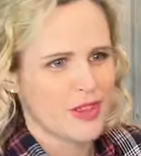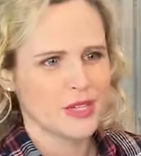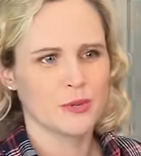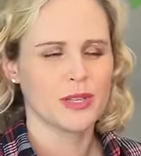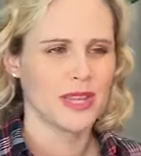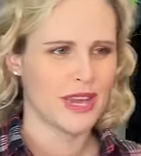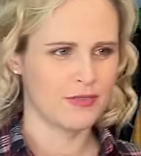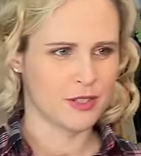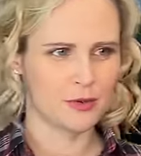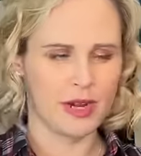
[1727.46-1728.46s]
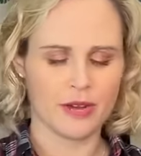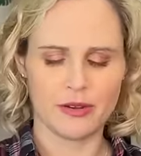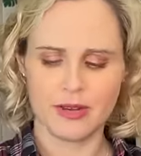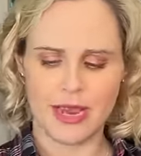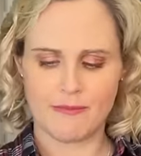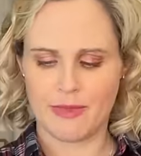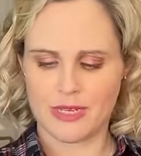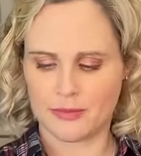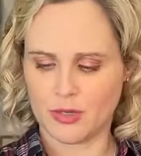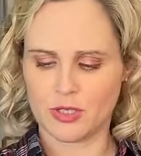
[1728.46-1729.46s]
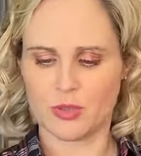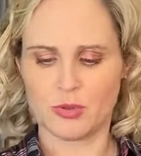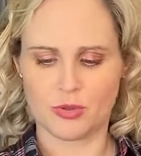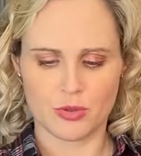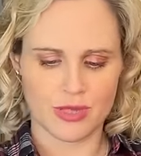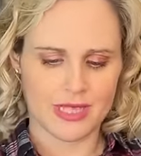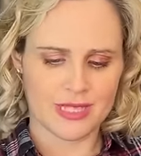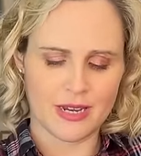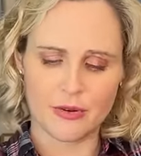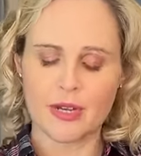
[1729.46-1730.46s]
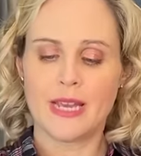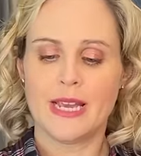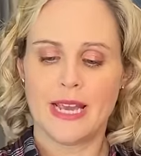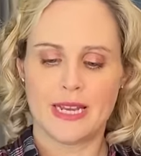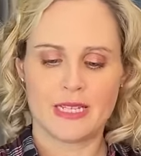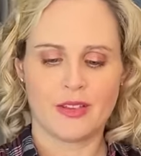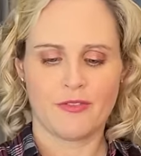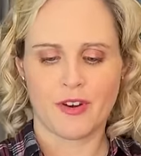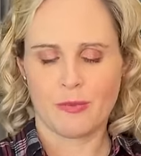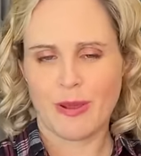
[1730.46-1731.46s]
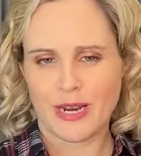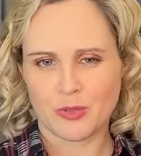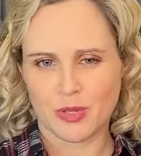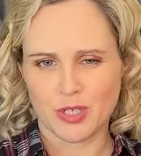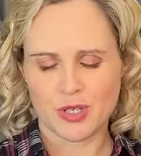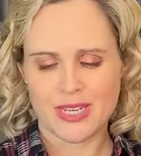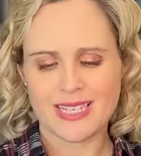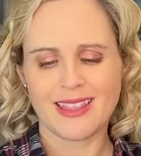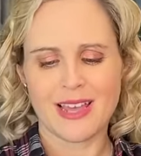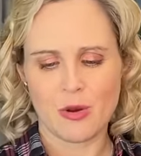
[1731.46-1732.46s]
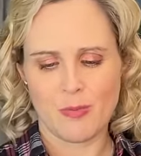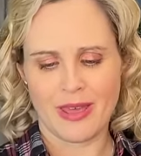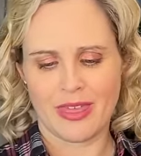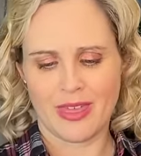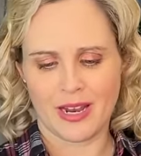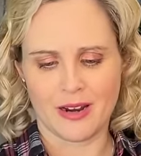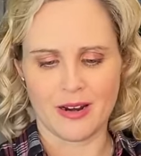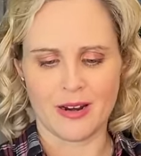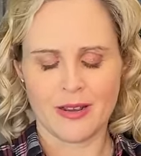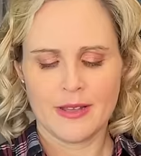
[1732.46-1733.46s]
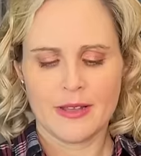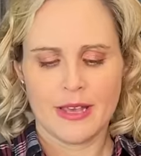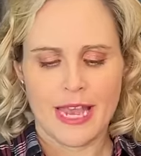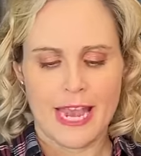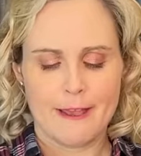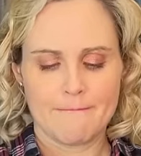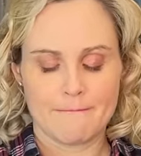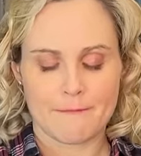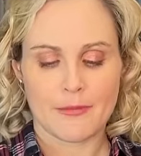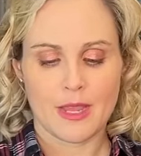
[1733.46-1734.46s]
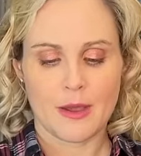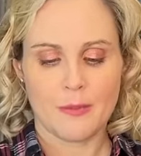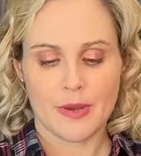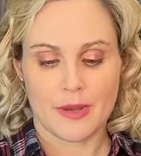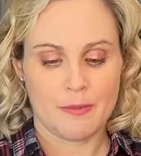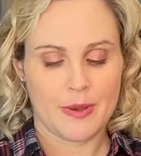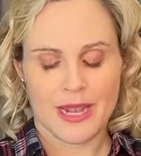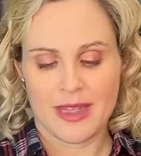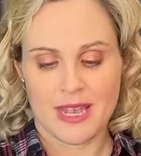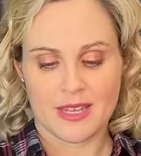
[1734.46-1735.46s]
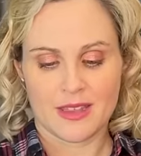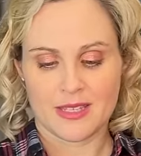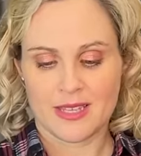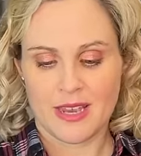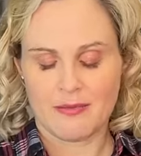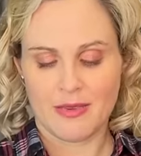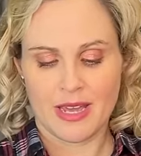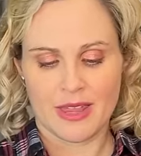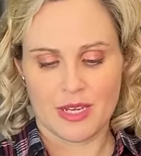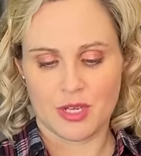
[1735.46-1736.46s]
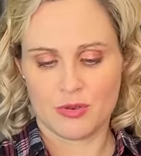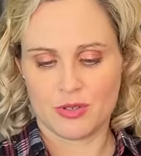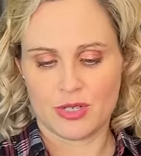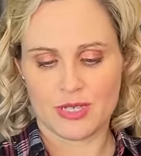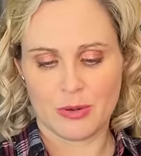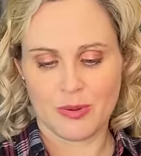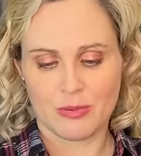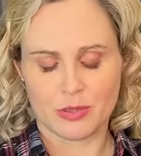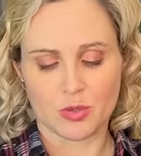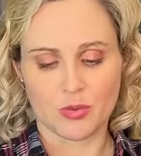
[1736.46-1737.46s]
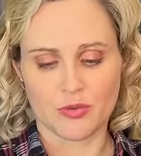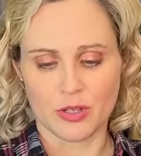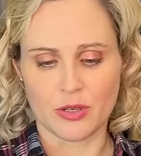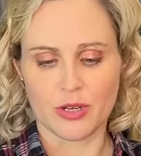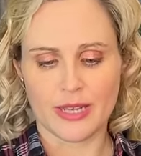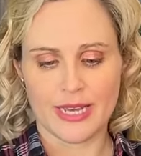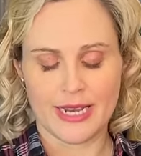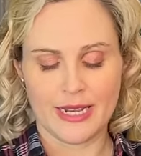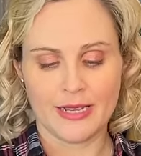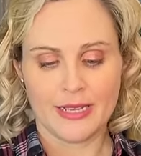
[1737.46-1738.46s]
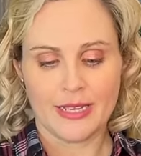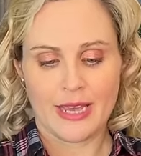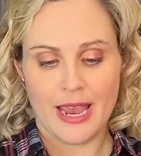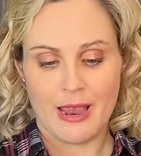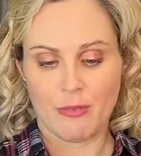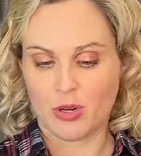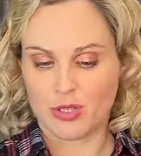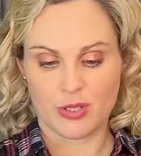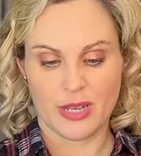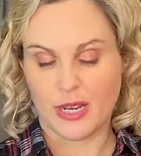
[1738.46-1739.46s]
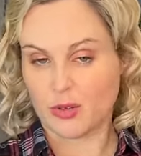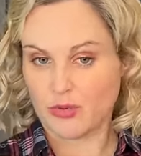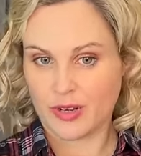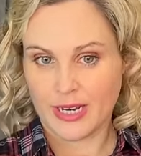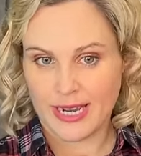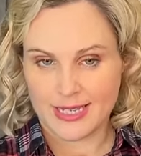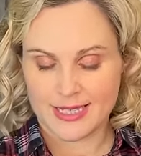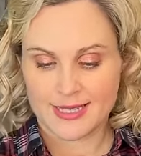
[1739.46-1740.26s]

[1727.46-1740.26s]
this one left as well. This one's also in the sale, and it's a fur-backed one too. It's a little bit thicker, but I think the same. I think you'd still be able to overlock that, or do like an overcast